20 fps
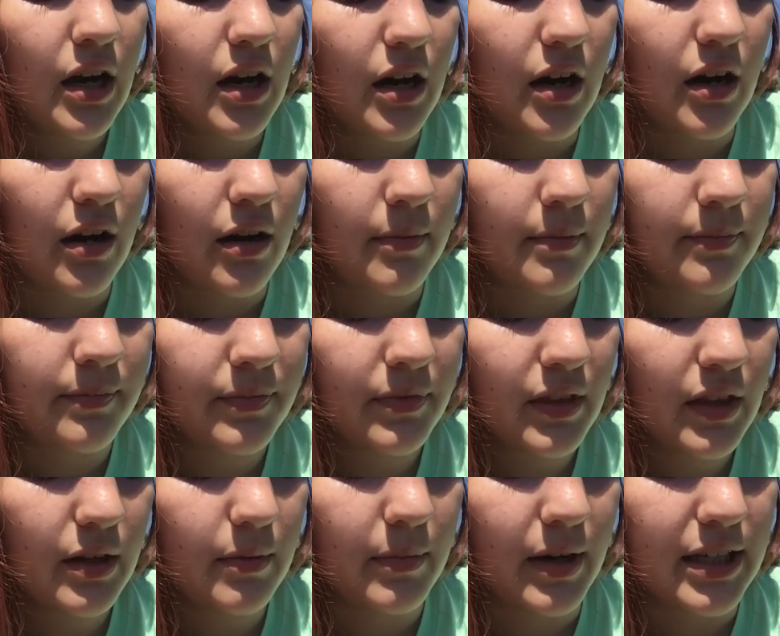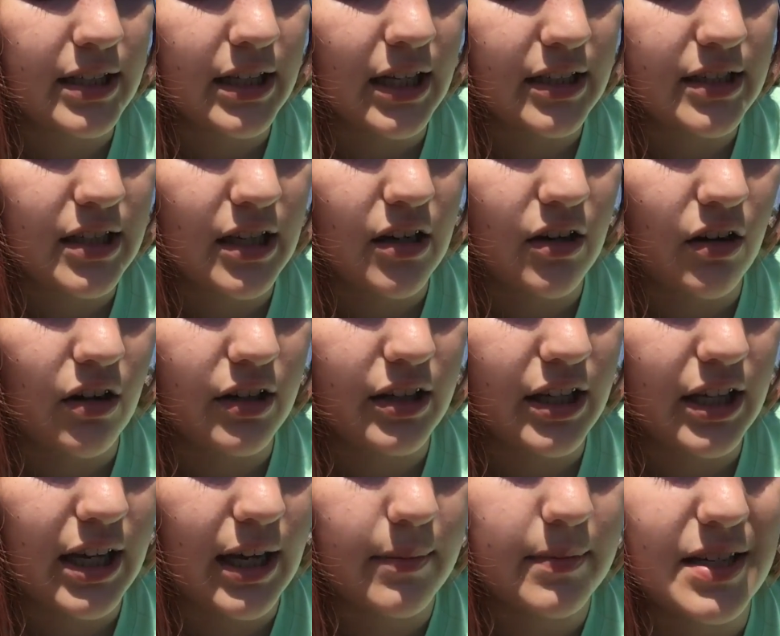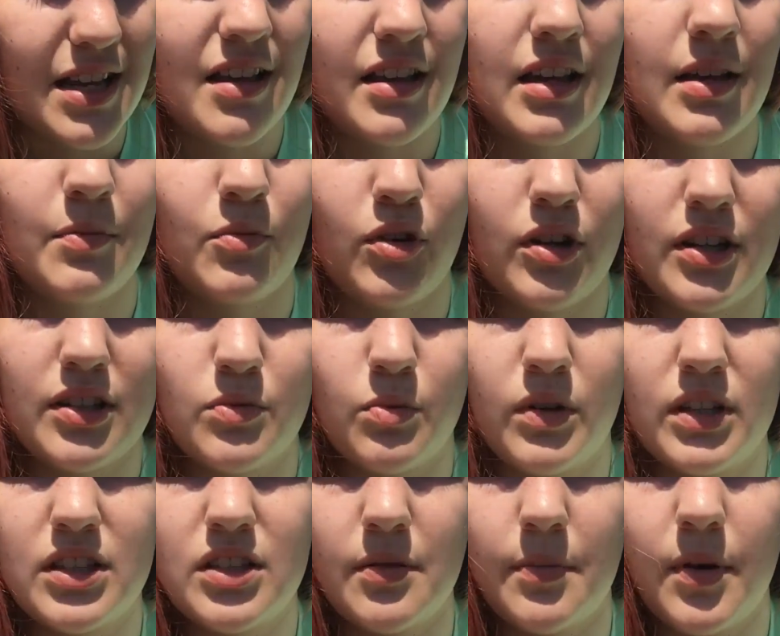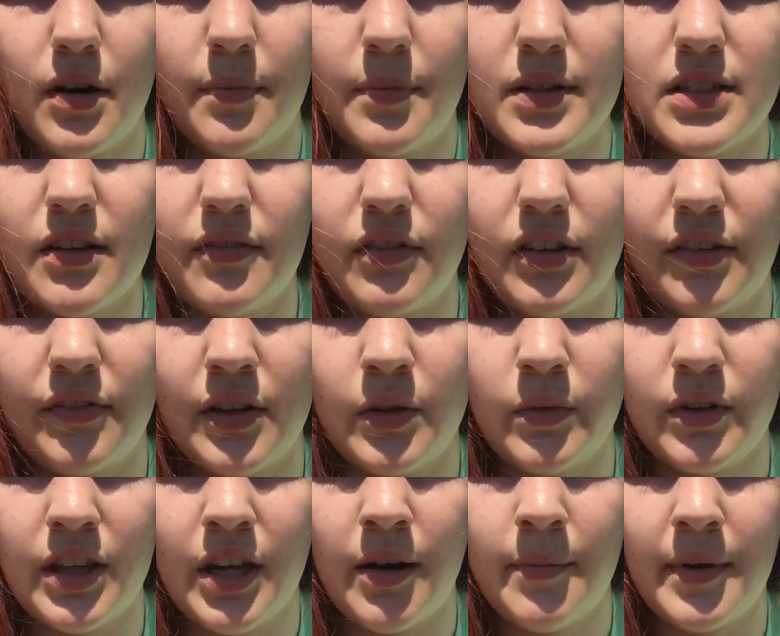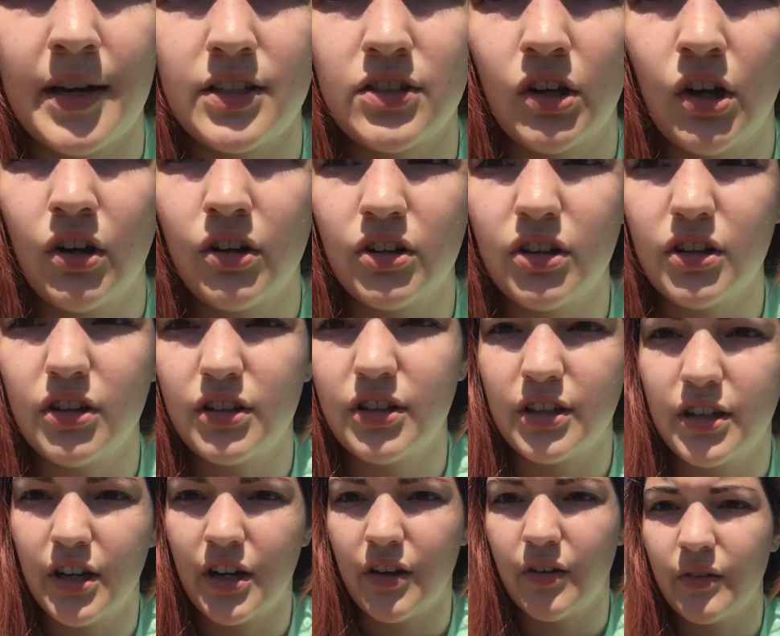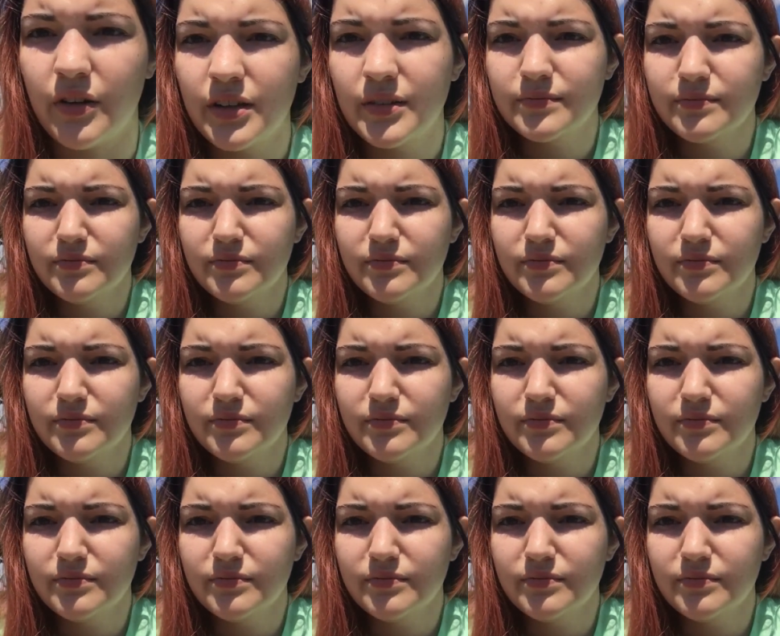my dad said all he kept telling him was, what's the purpose of living without my daughter, you know,